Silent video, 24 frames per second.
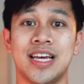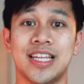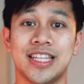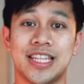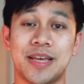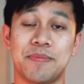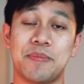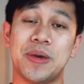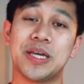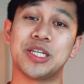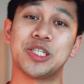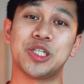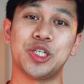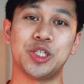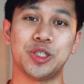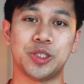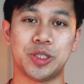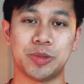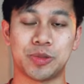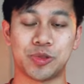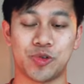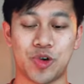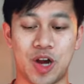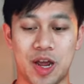then make sure you
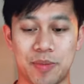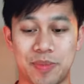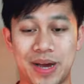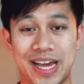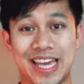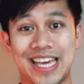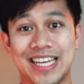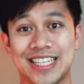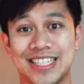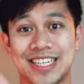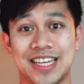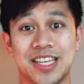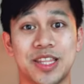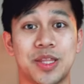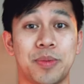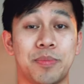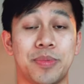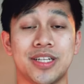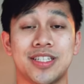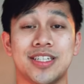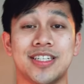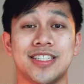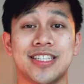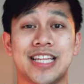subscribe by hitting the
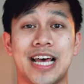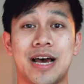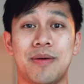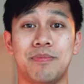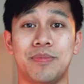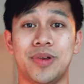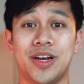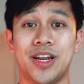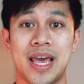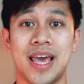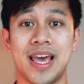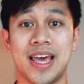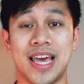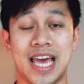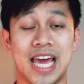button down below.